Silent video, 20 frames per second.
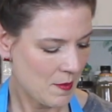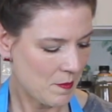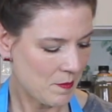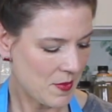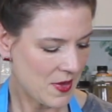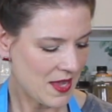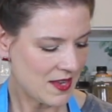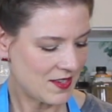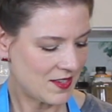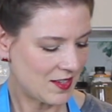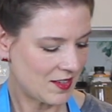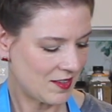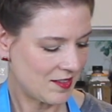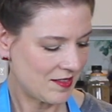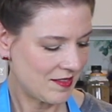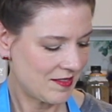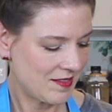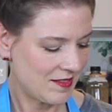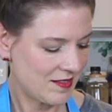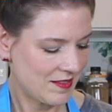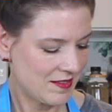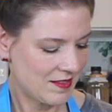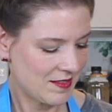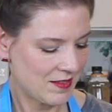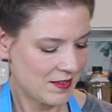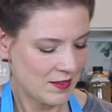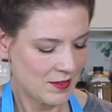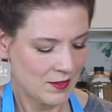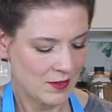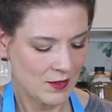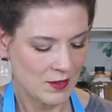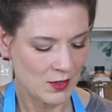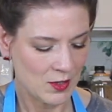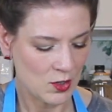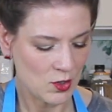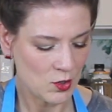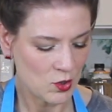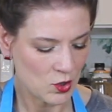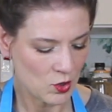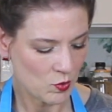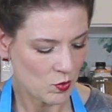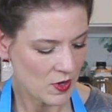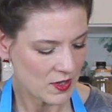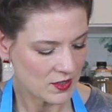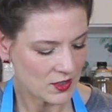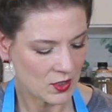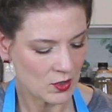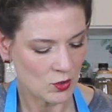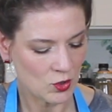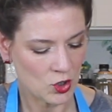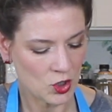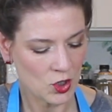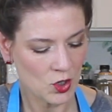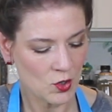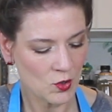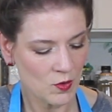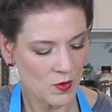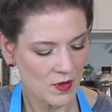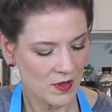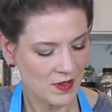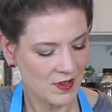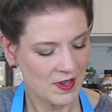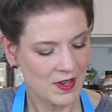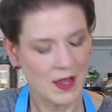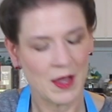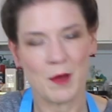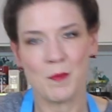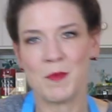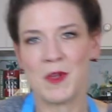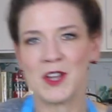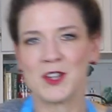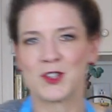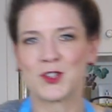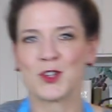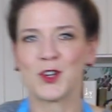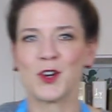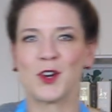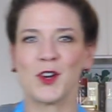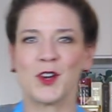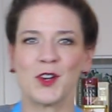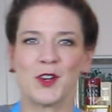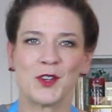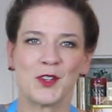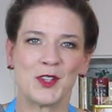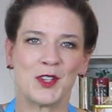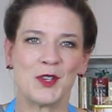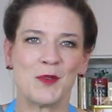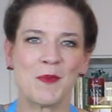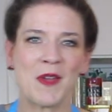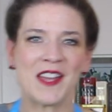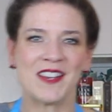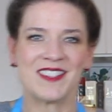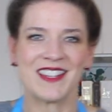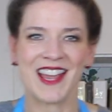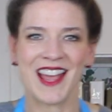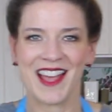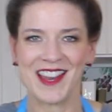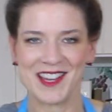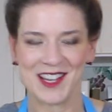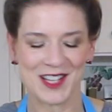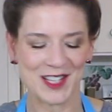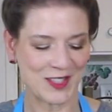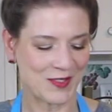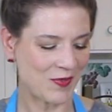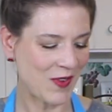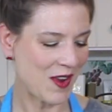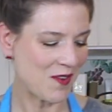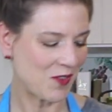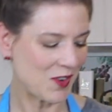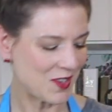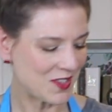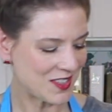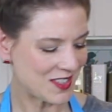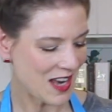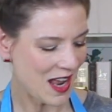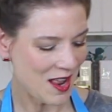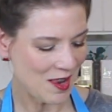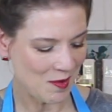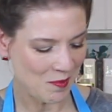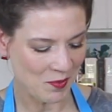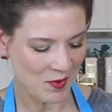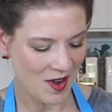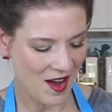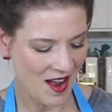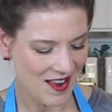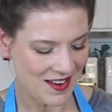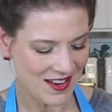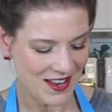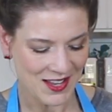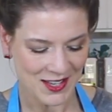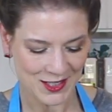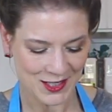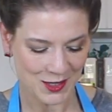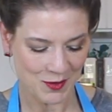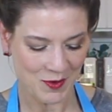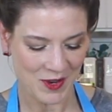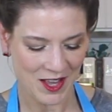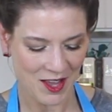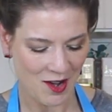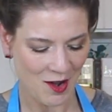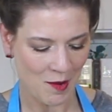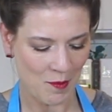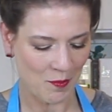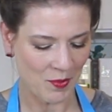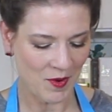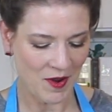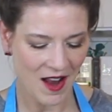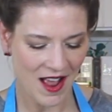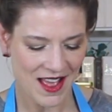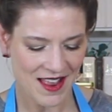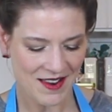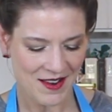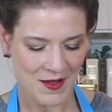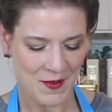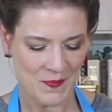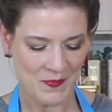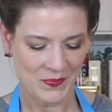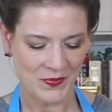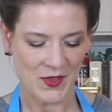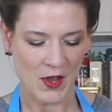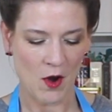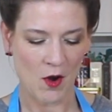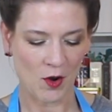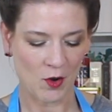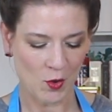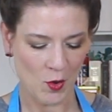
But you do what suits you. make sure you make Dad his favorite style of brat. So we got our brat, our